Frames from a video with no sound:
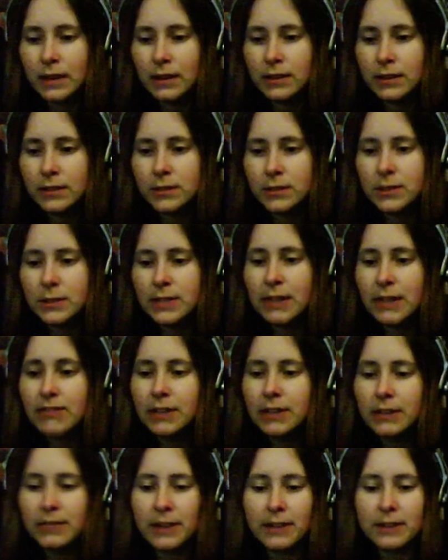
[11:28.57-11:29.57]
So
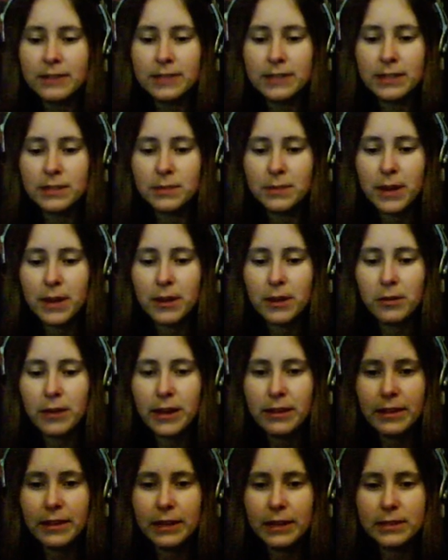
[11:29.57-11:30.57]
seventy-five cents, by the way,
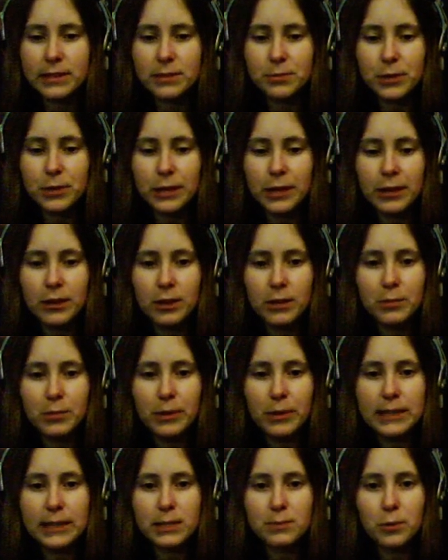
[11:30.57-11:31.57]
I think is a pretty good
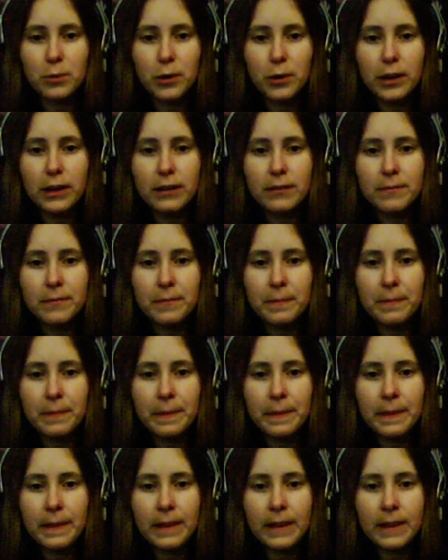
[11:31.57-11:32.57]
price point.
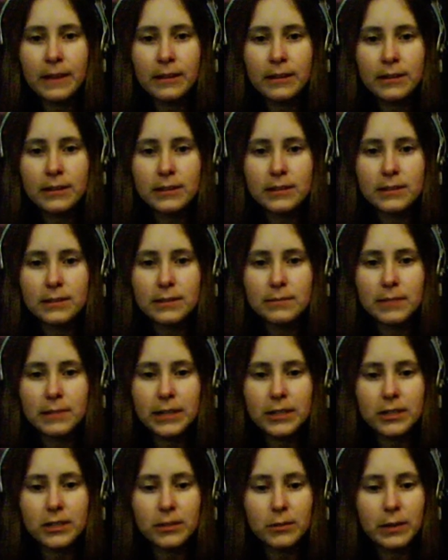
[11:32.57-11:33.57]
Let's
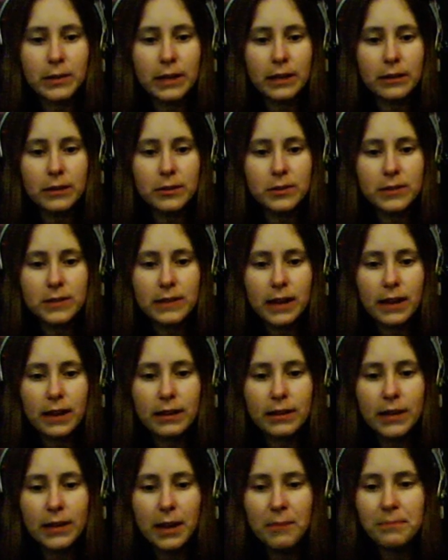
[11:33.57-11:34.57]
make sure we can use that.
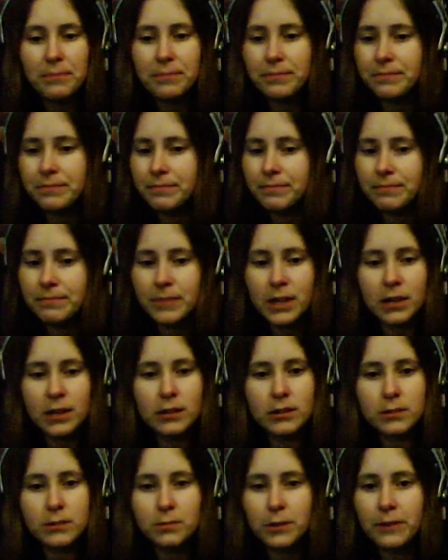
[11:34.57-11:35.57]
Yep.
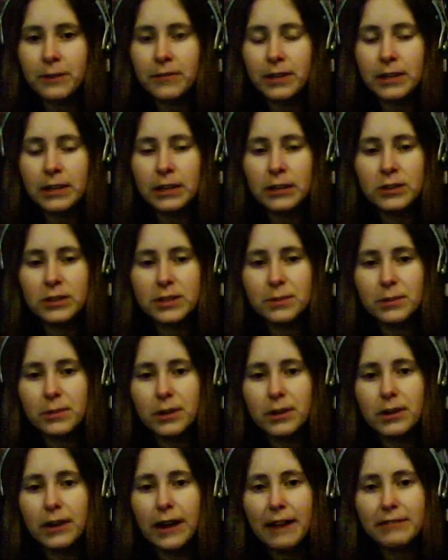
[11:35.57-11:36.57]
Perfectly usable
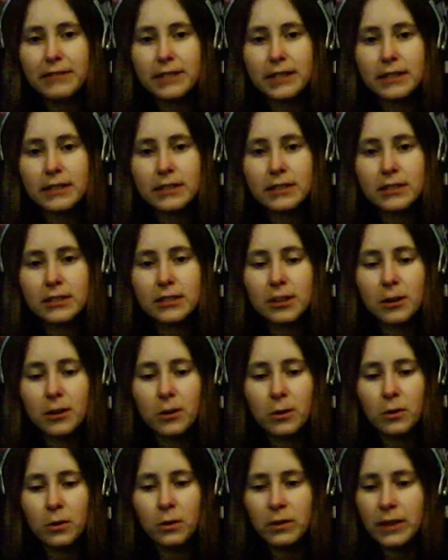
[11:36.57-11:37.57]
in crafting,
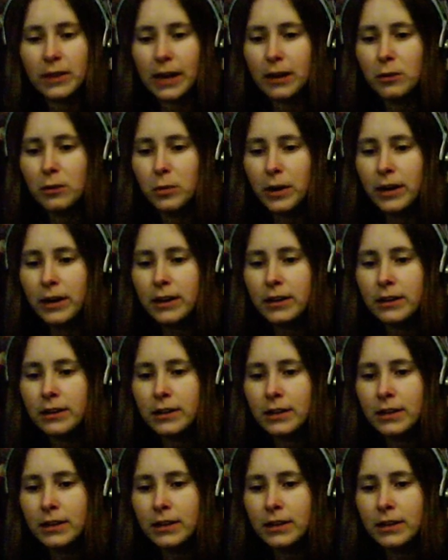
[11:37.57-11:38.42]
so that'll work.